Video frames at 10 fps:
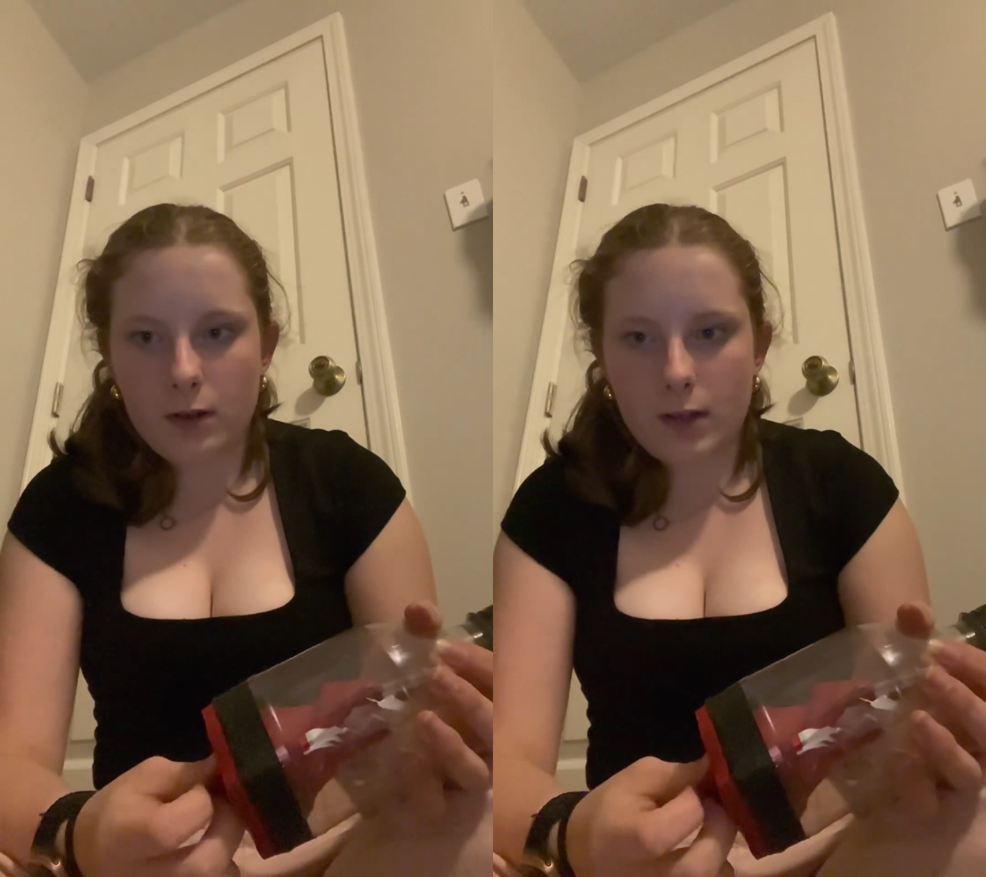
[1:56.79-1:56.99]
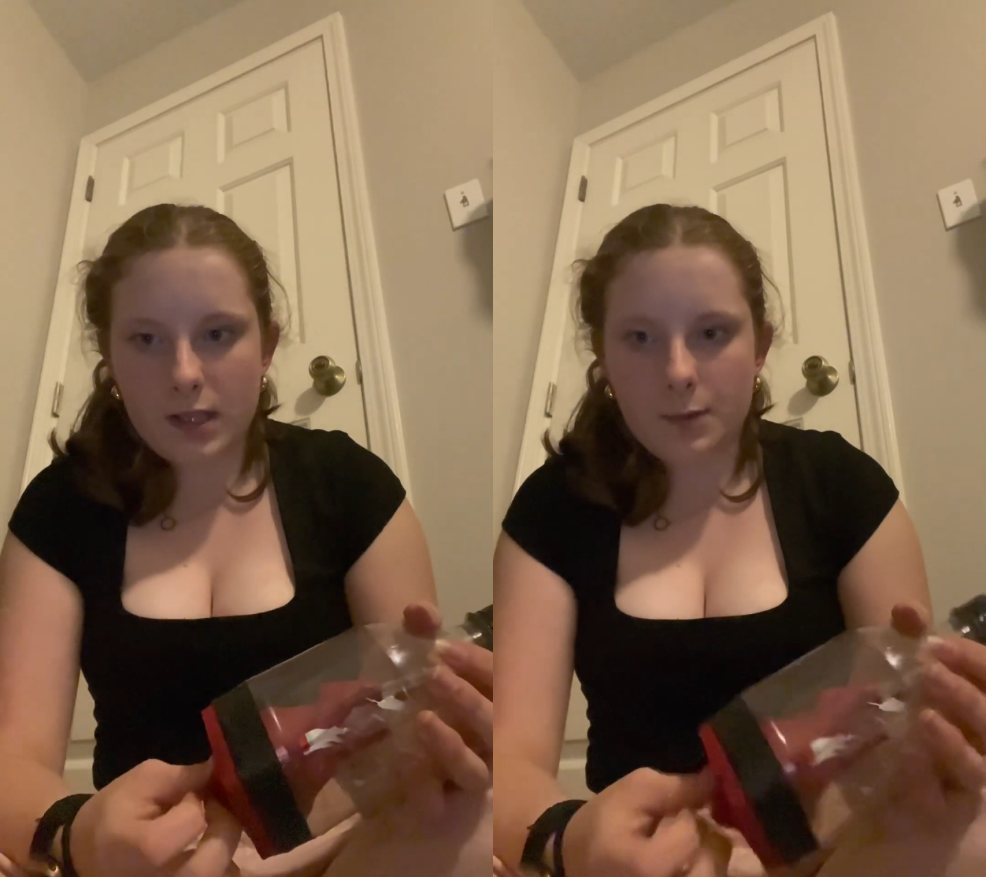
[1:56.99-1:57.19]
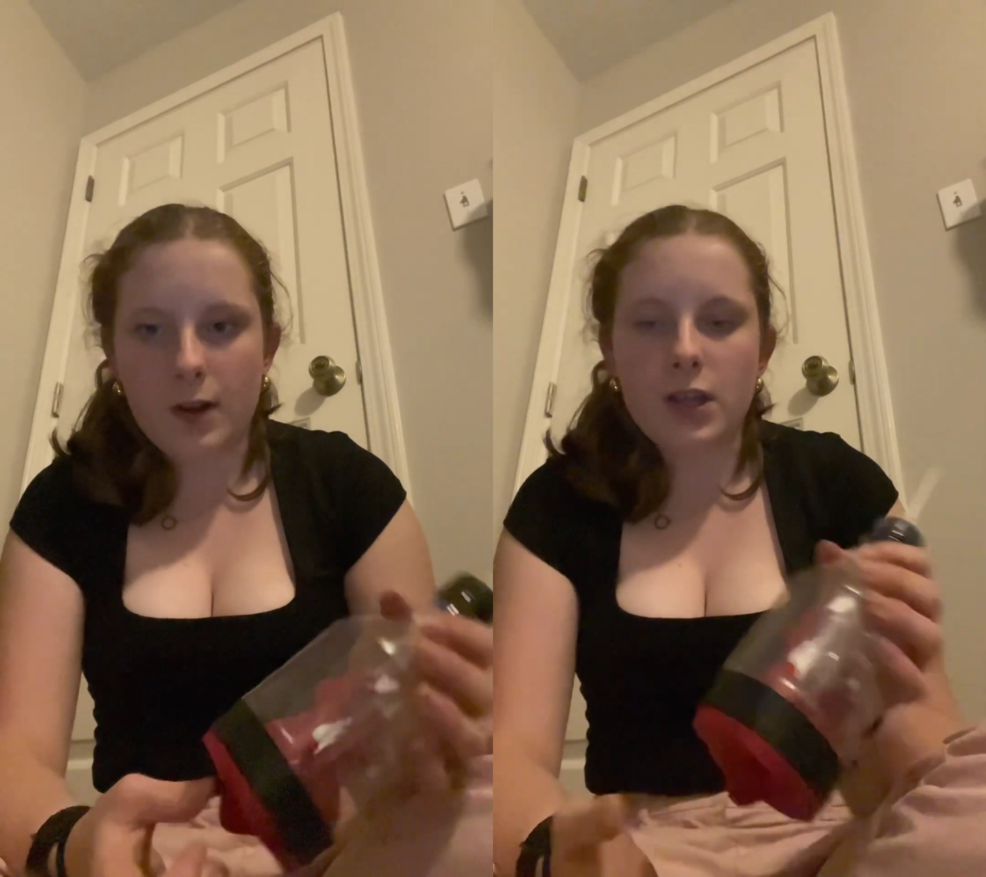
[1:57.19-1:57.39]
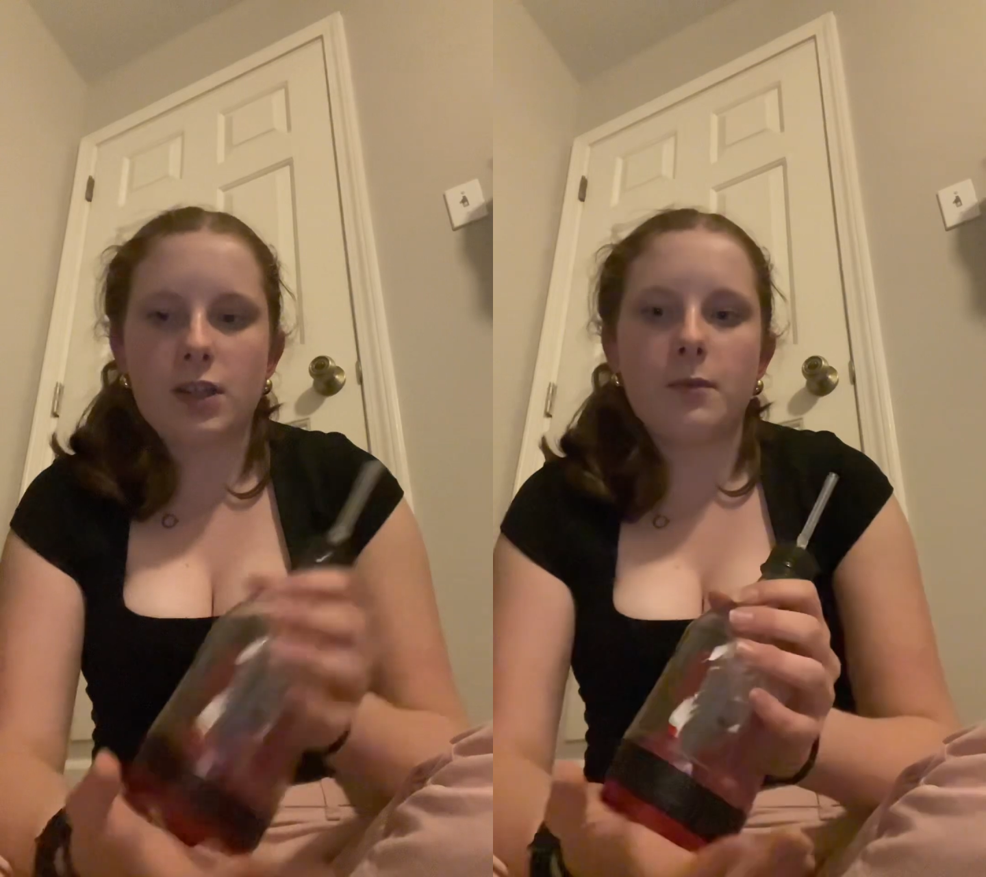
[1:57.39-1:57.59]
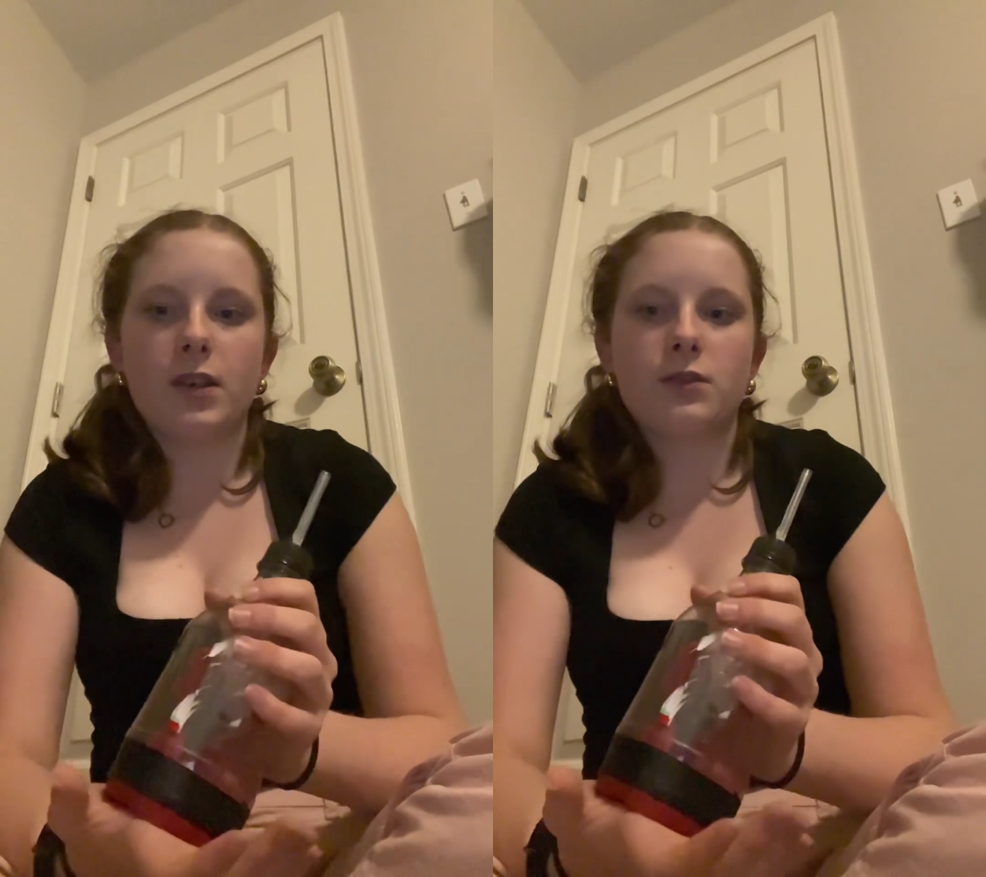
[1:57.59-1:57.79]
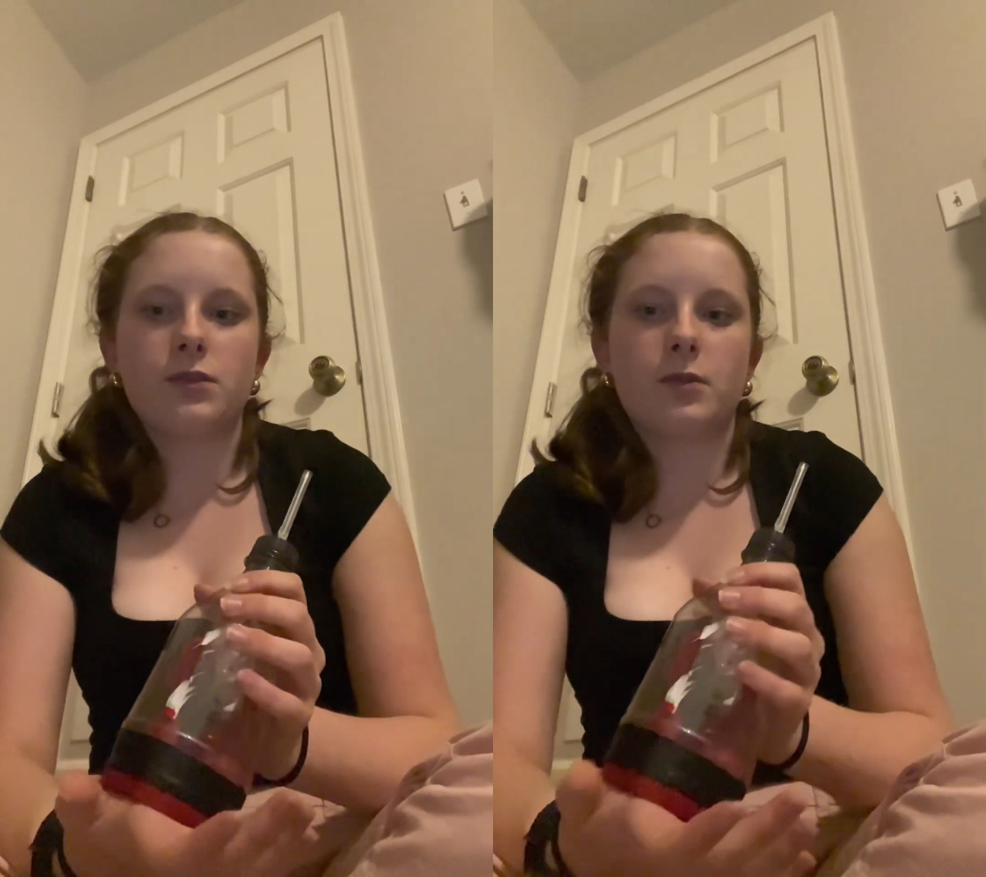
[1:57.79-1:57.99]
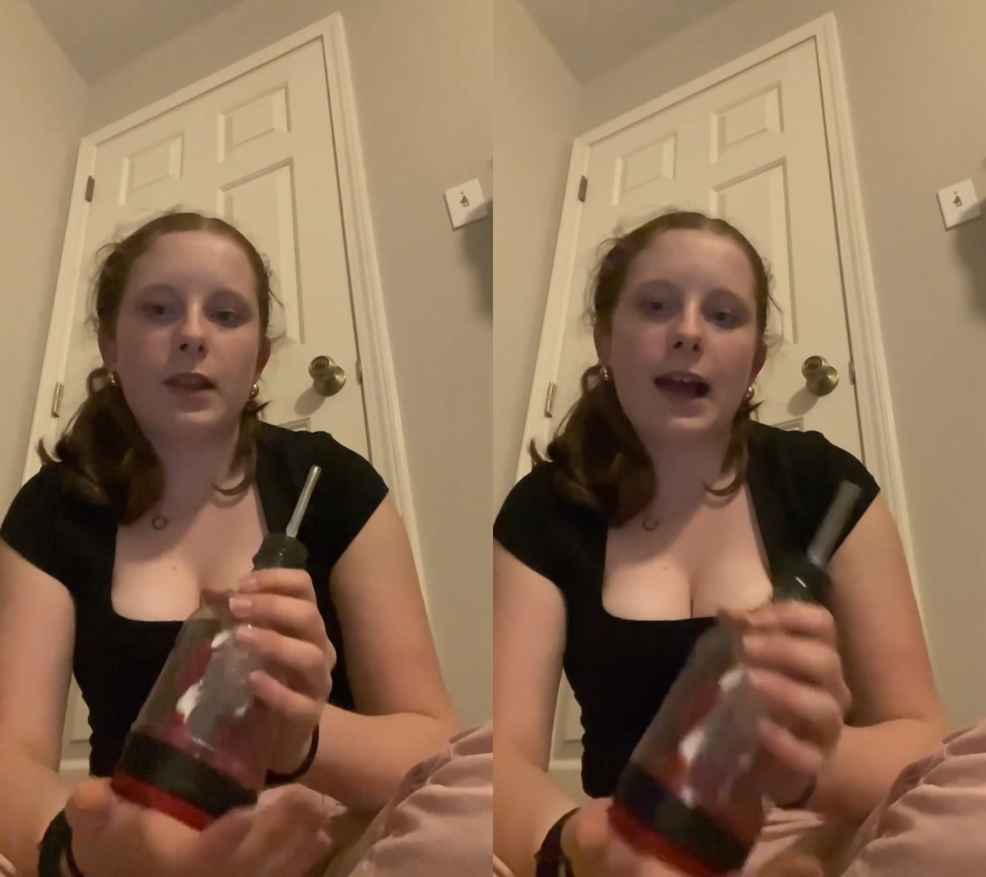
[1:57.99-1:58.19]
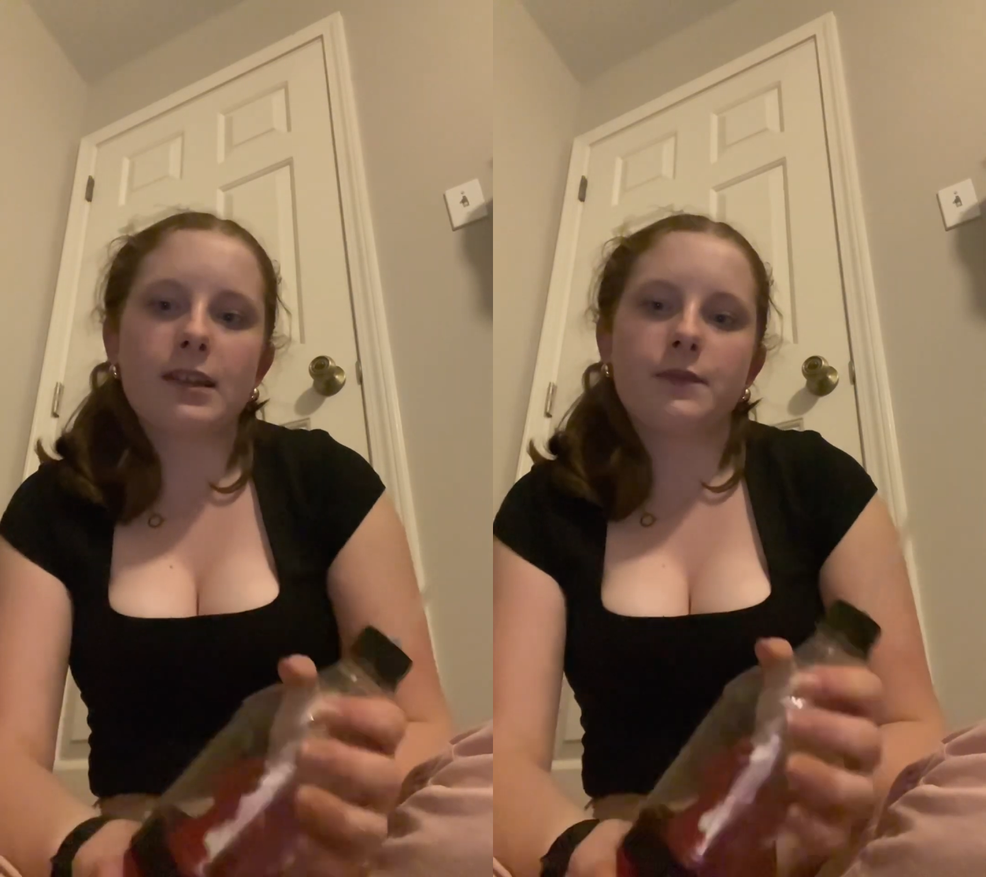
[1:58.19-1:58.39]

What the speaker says: inspiration muscles relax,